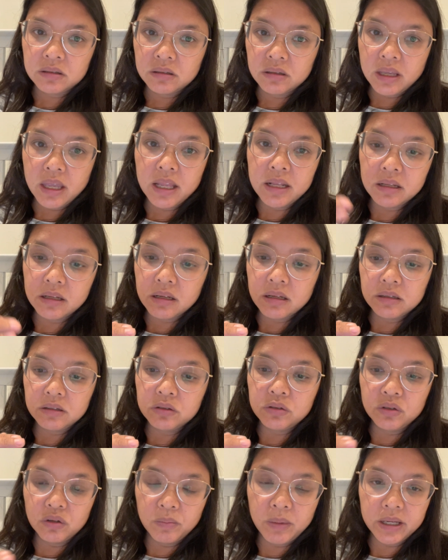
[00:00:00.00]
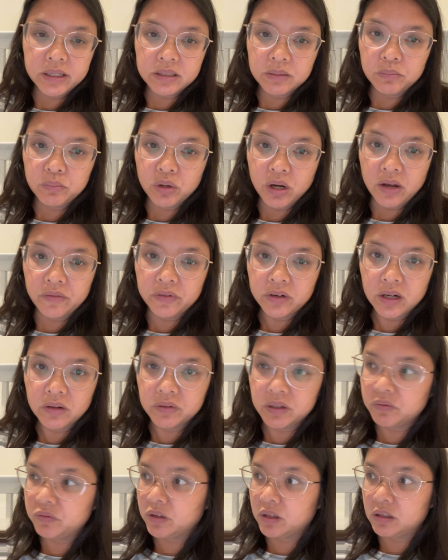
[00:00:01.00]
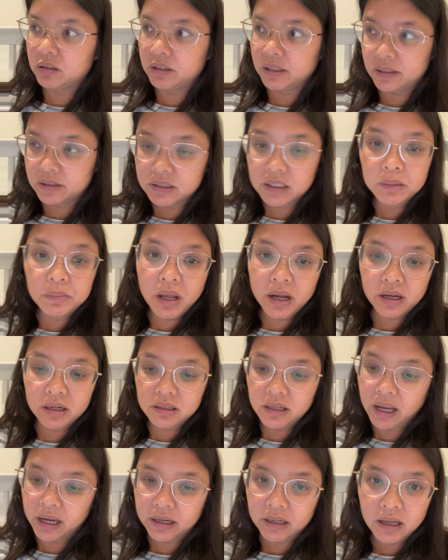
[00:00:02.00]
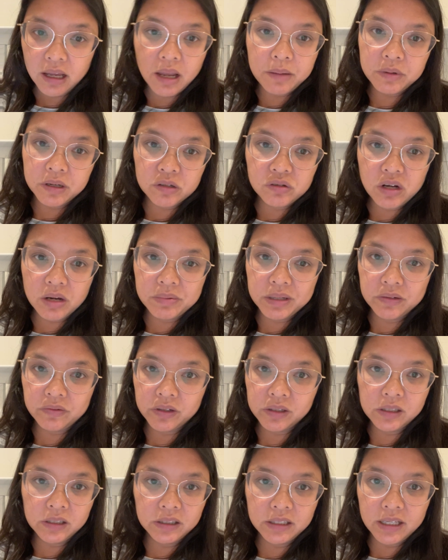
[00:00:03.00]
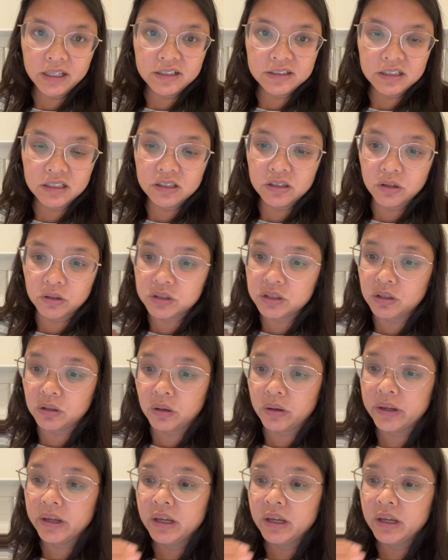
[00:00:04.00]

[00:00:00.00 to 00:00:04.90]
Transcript: And you do make some profit off the affiliate links. And I'm not gonna lie, I'm gonna drop my affiliate links in here too.